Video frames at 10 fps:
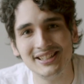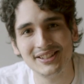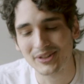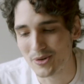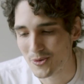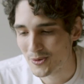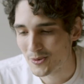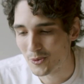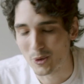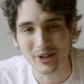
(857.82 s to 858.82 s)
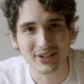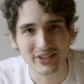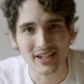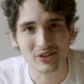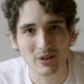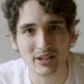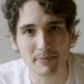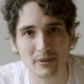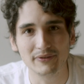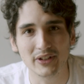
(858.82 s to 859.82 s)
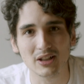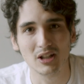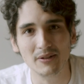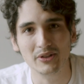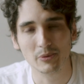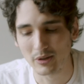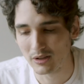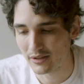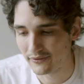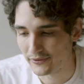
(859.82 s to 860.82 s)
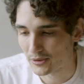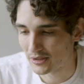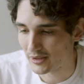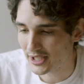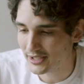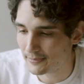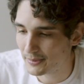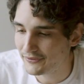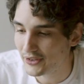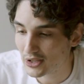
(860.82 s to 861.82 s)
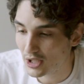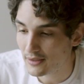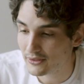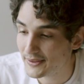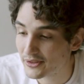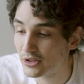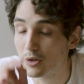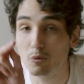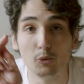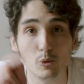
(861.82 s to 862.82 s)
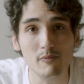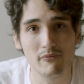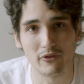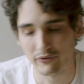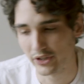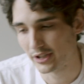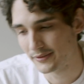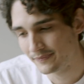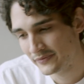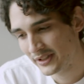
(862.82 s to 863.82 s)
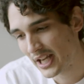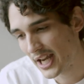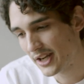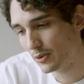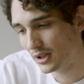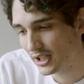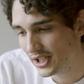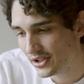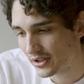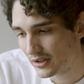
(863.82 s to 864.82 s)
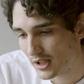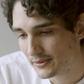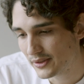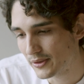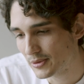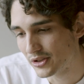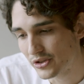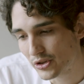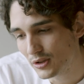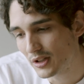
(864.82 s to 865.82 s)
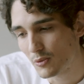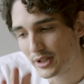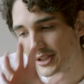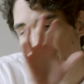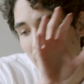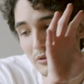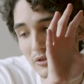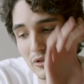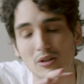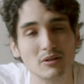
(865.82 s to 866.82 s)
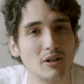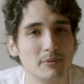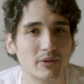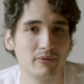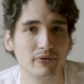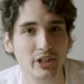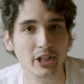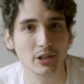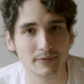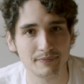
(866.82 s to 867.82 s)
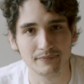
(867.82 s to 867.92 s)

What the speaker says: So where's actually the perfect love that we're looking for, right? The perfect love leaves no room for fear. And religion comes from control, and wanting to control comes from fear.